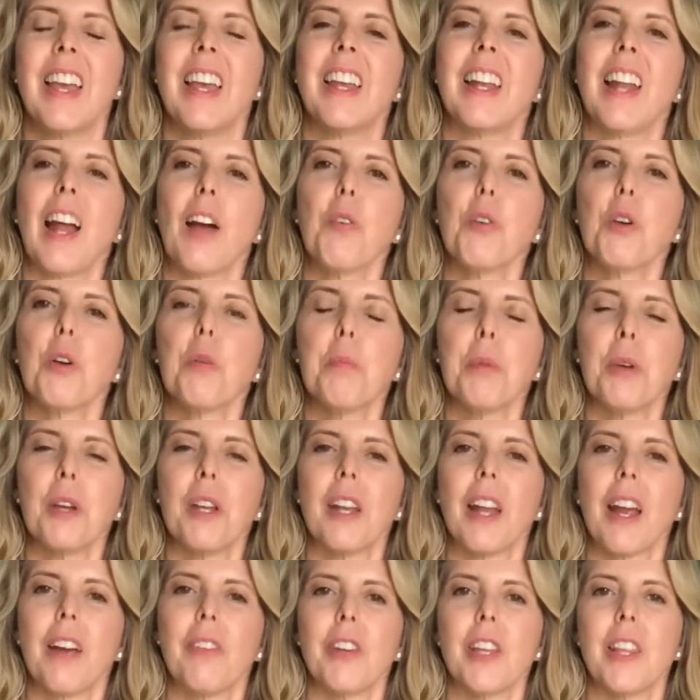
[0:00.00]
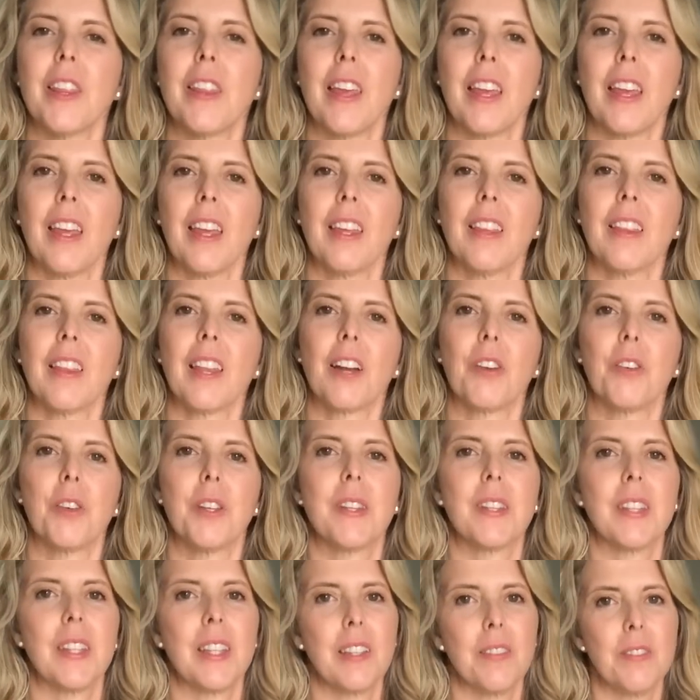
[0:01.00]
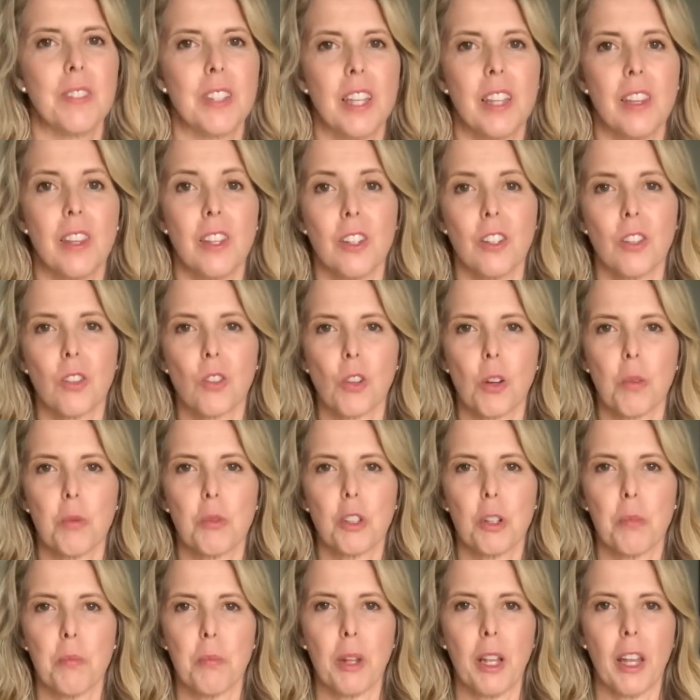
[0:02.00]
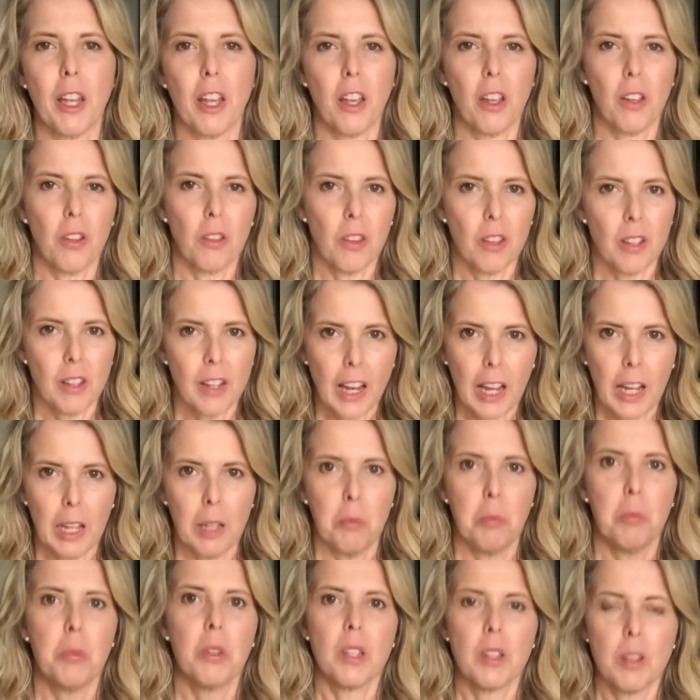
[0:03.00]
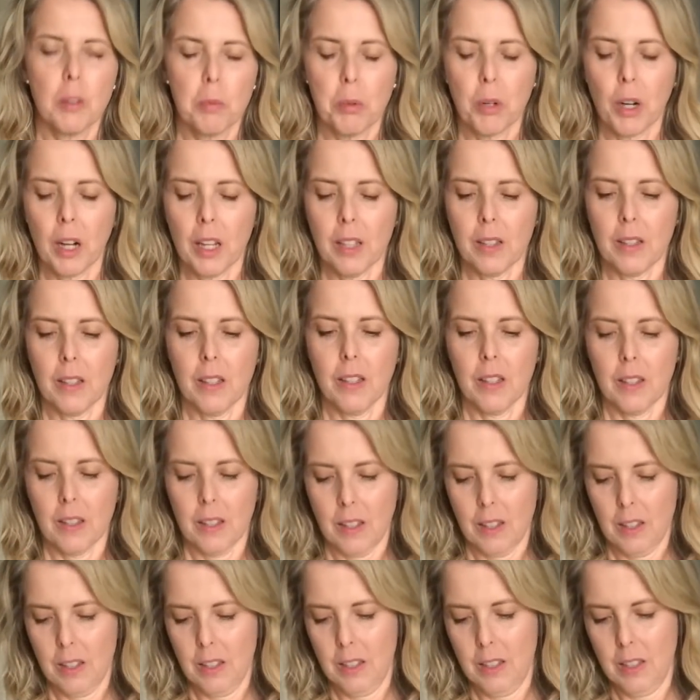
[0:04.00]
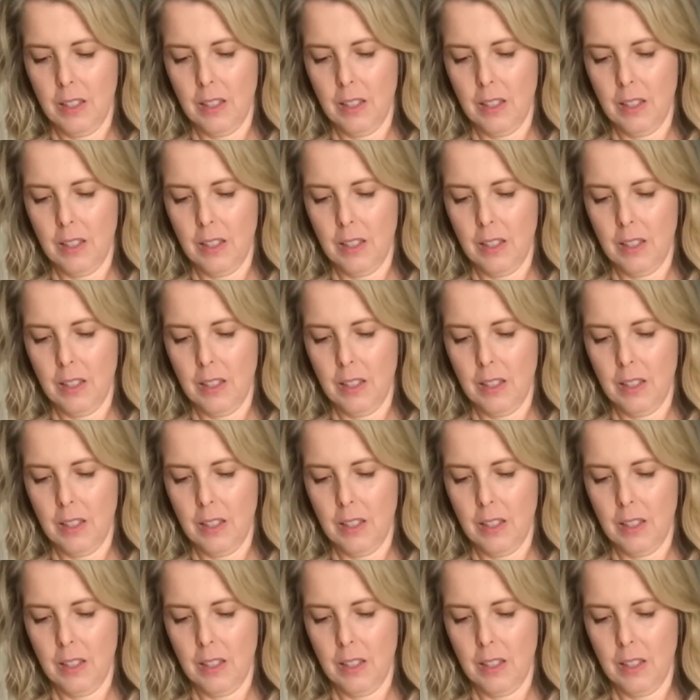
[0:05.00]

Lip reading: And I will put everything that I received in the description below, the names and the prices.